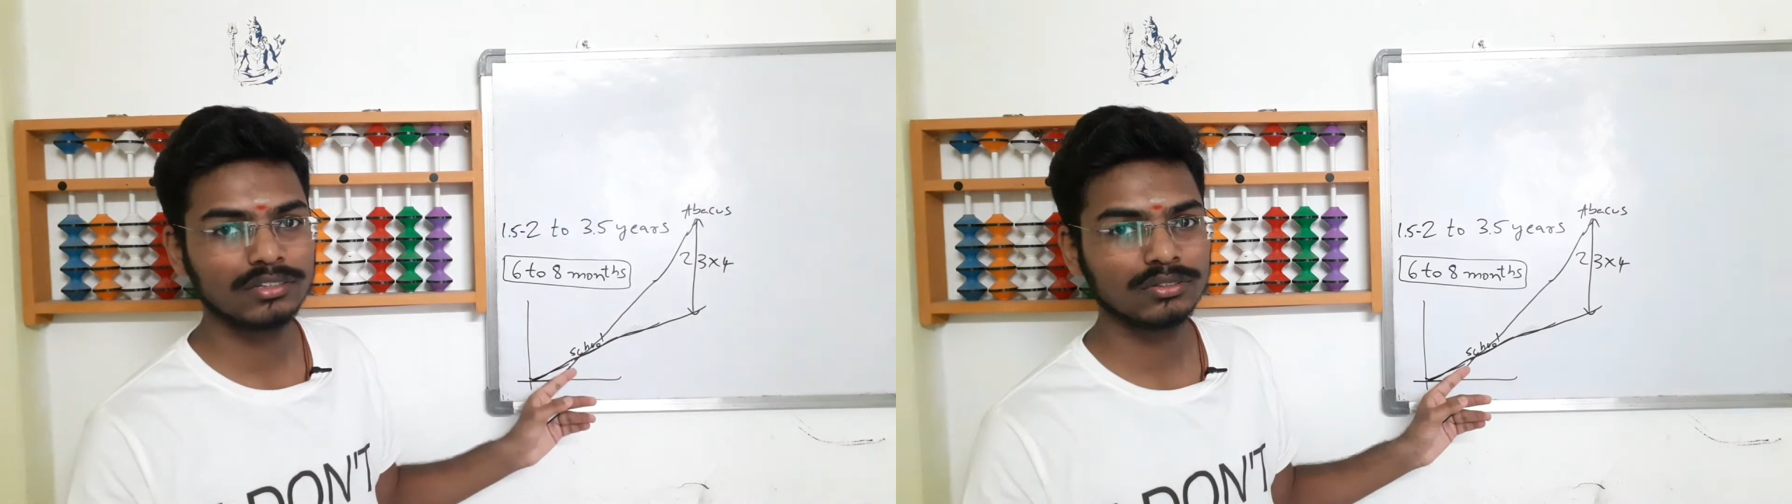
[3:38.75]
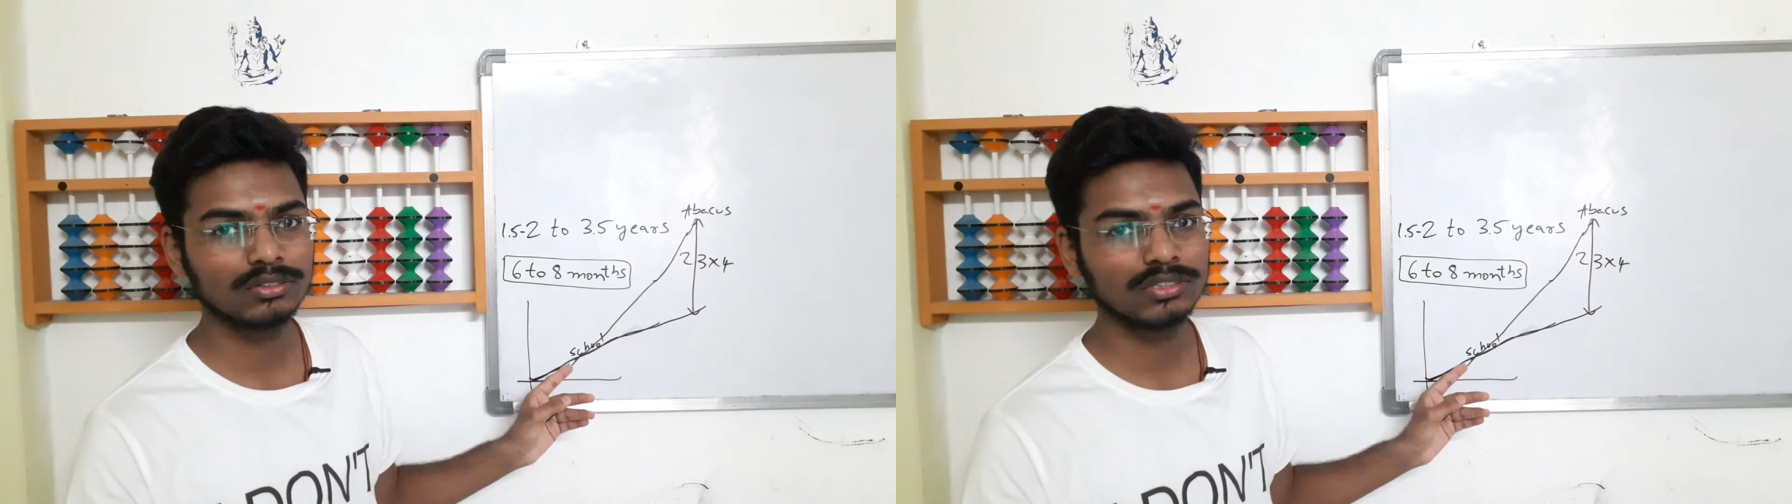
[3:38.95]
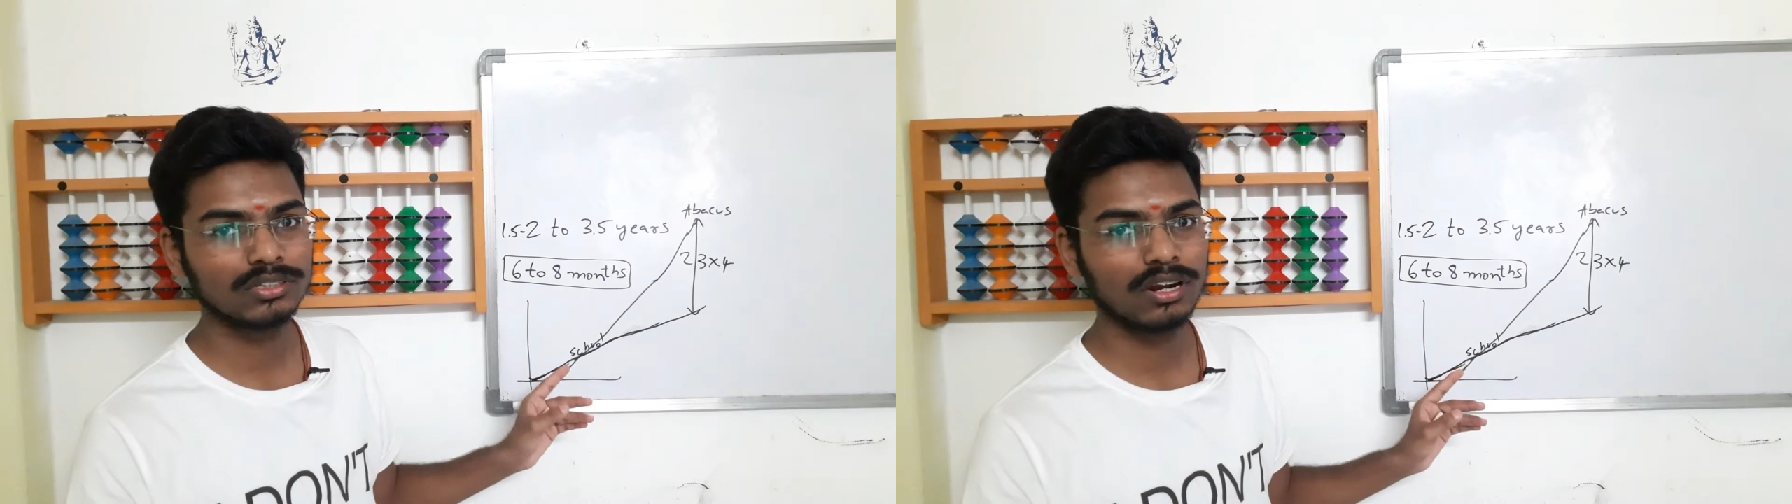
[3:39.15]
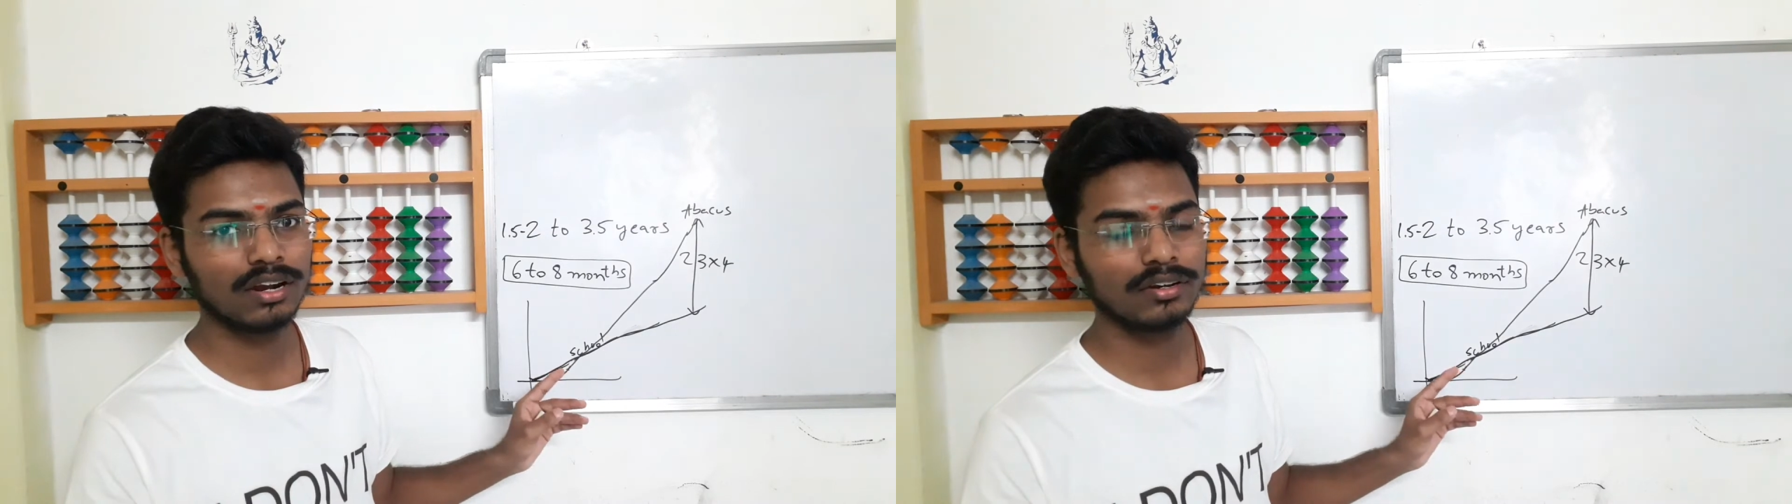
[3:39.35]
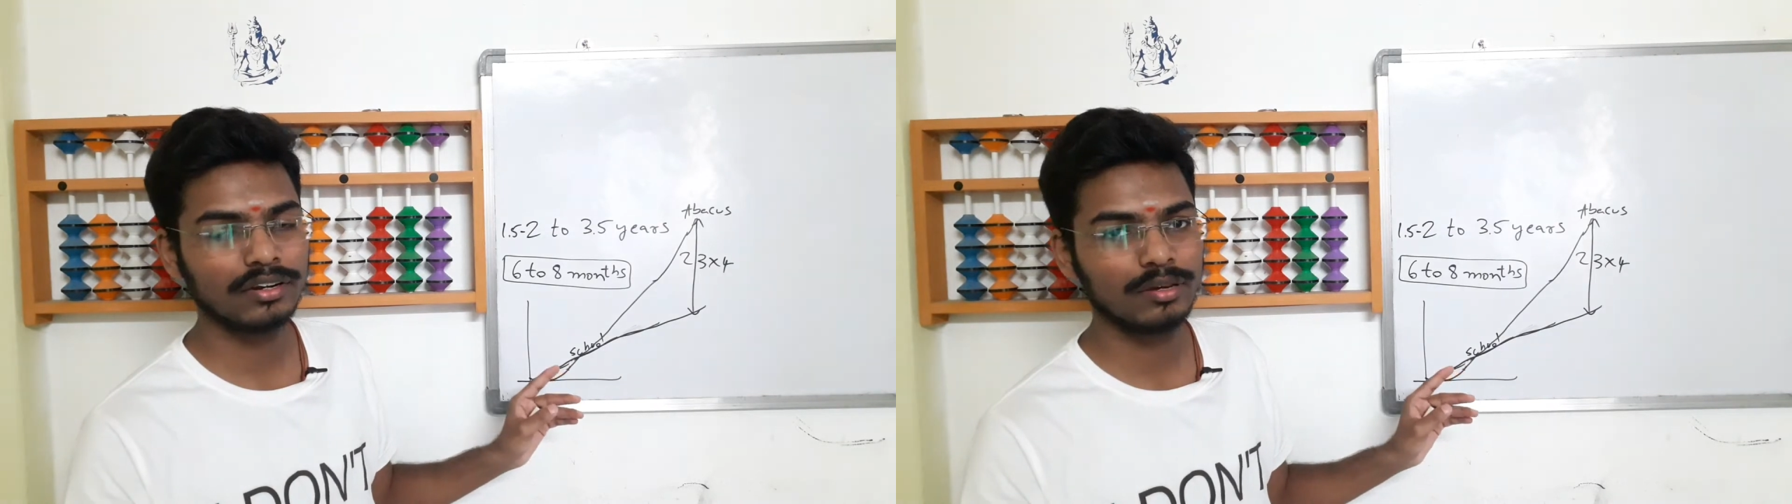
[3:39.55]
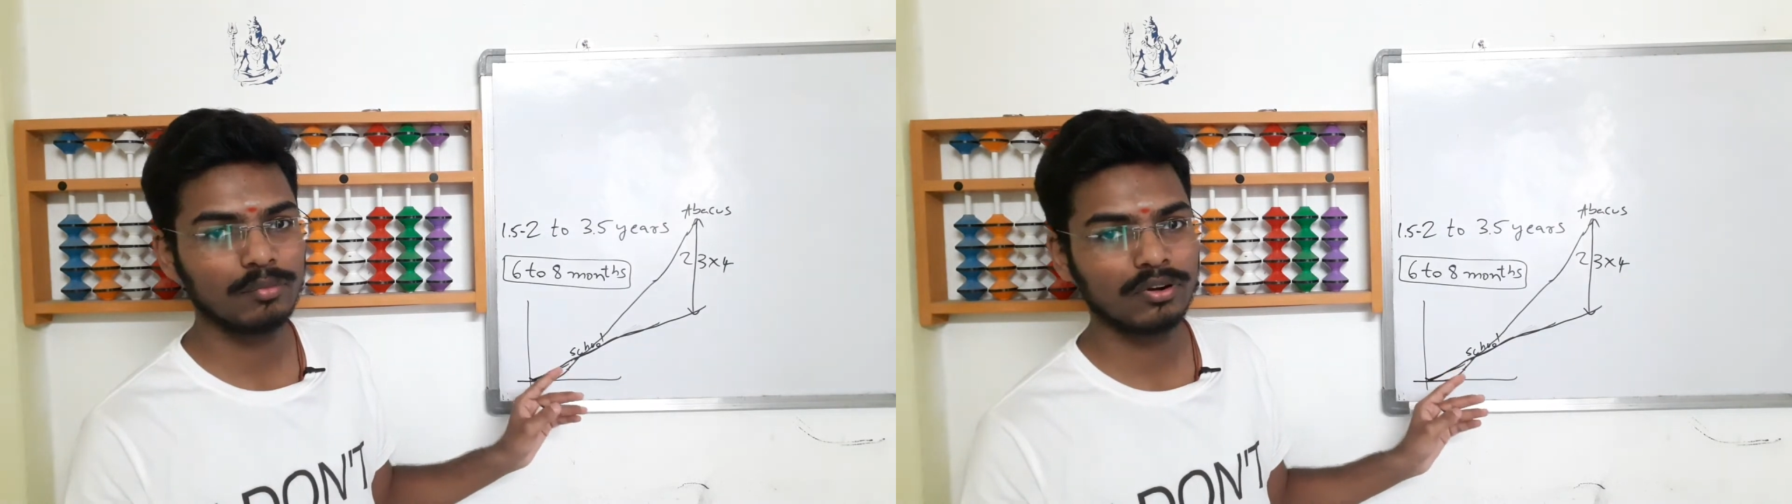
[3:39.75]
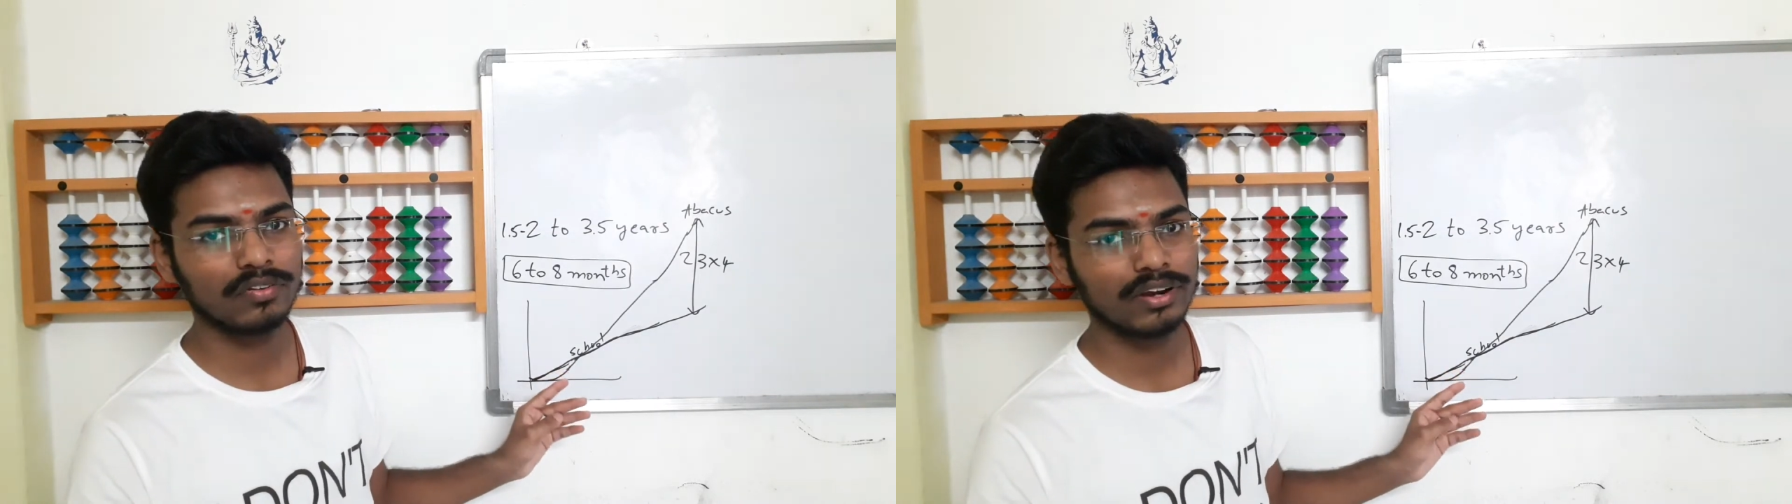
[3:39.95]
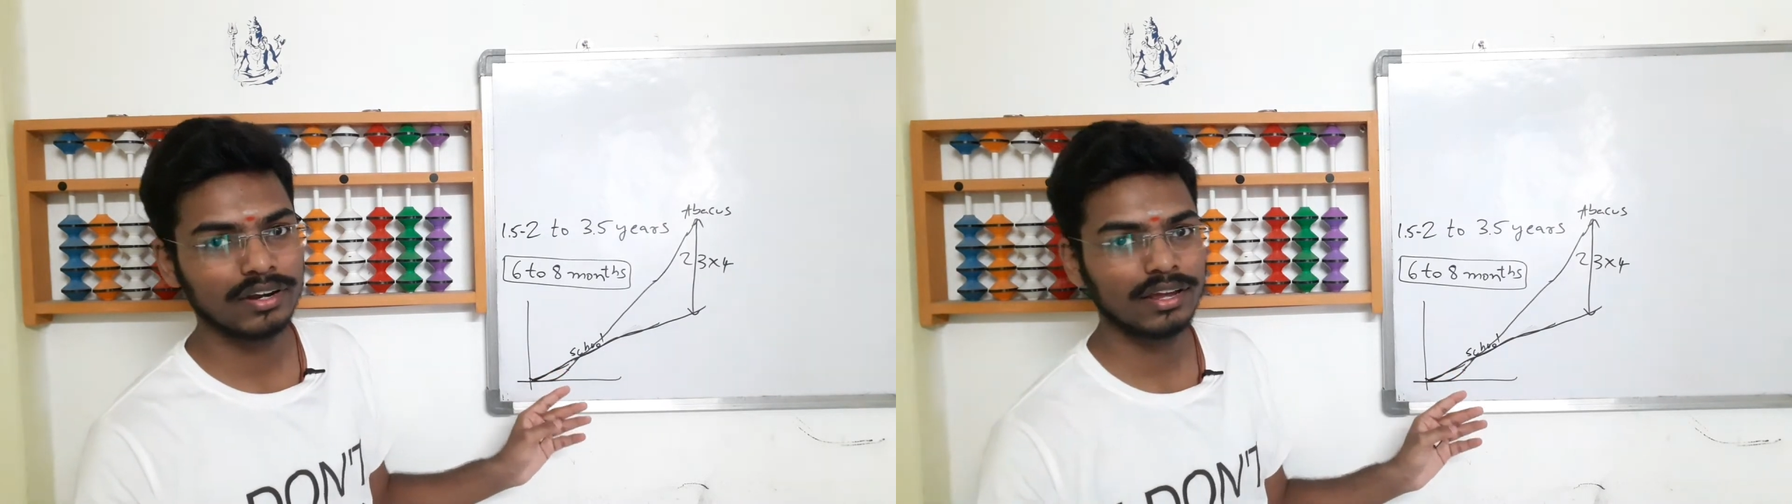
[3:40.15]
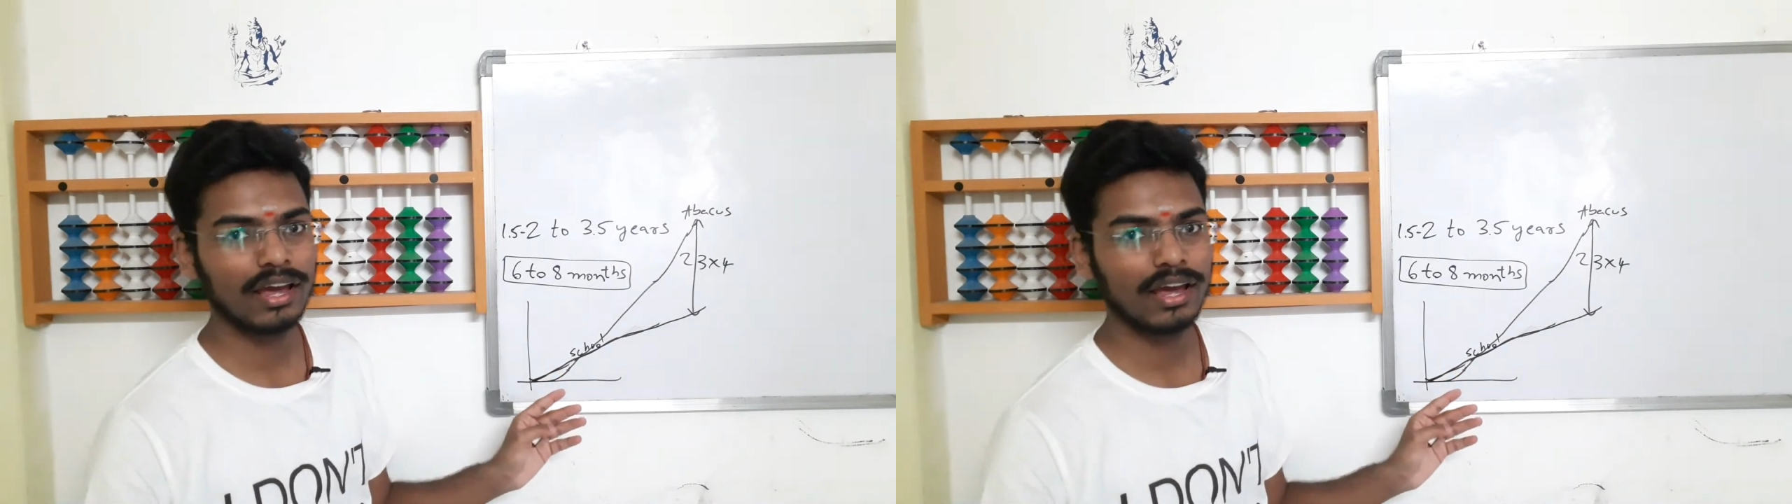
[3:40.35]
So you should not demotivate